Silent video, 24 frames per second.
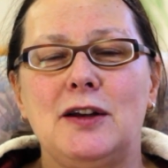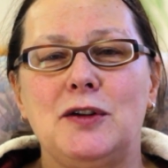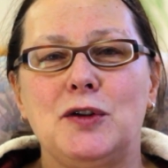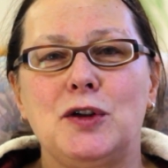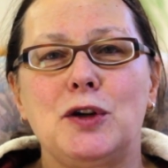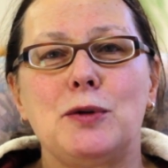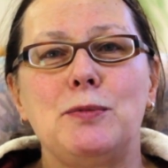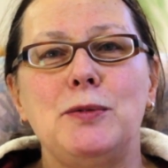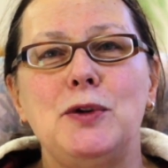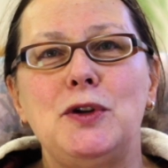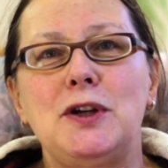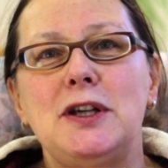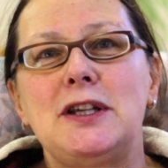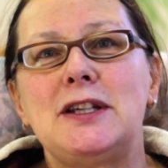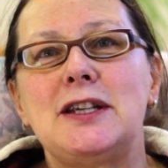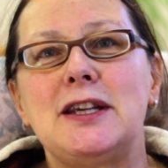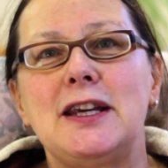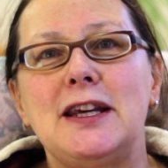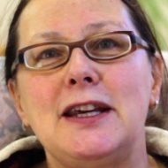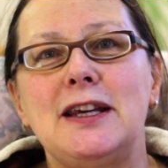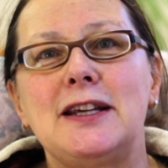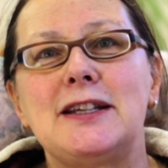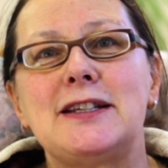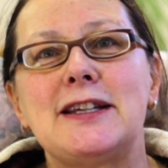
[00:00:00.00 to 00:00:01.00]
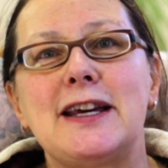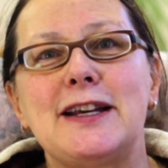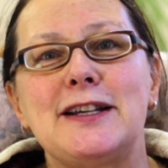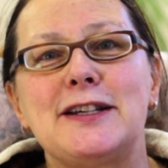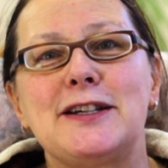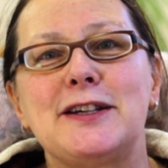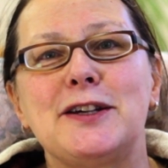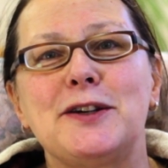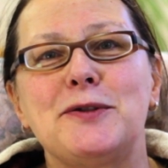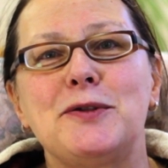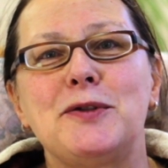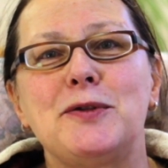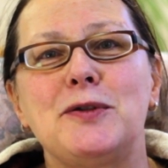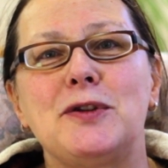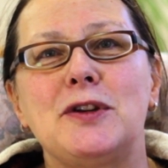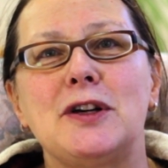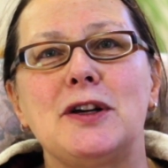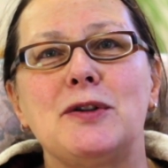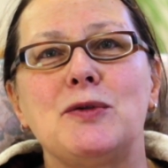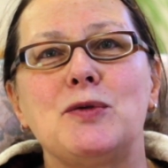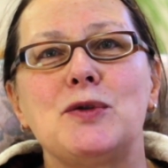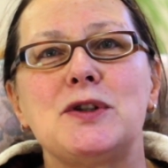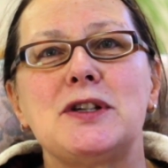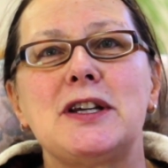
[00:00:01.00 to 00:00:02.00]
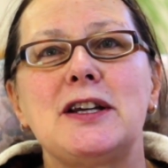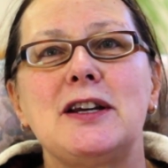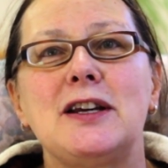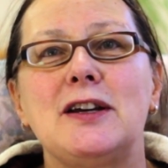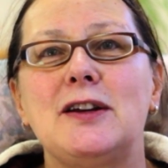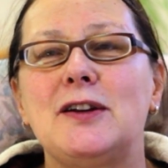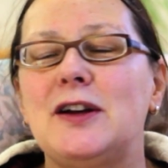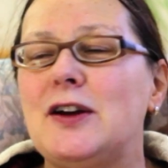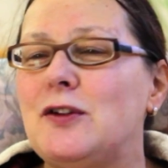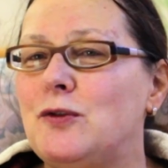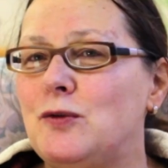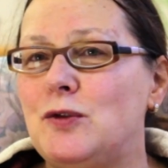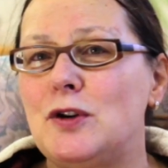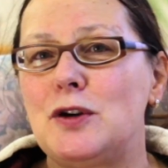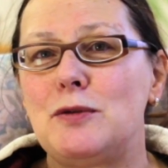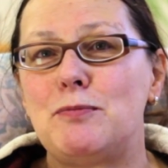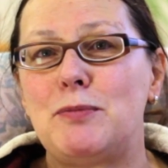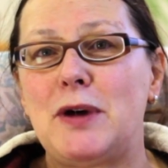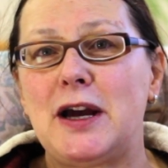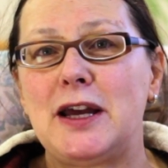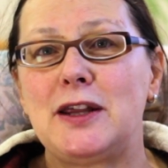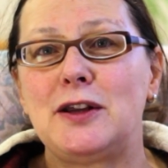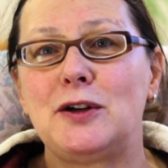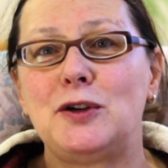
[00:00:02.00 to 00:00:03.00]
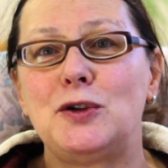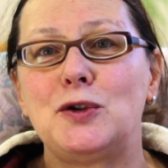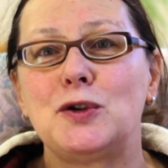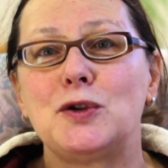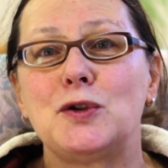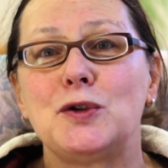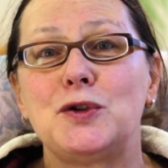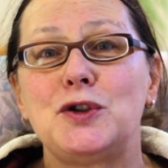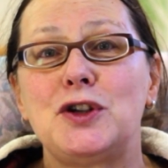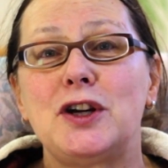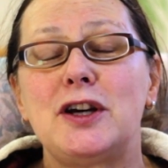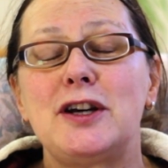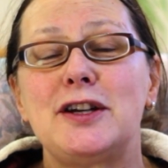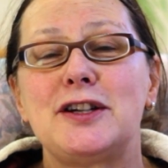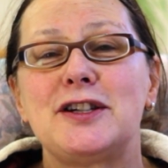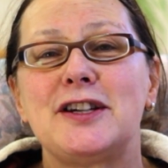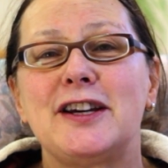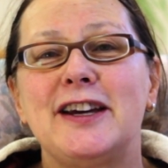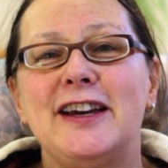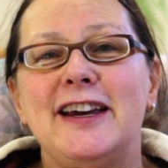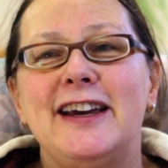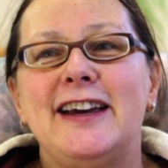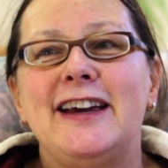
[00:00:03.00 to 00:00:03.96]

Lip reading: community centre that was run by the local church,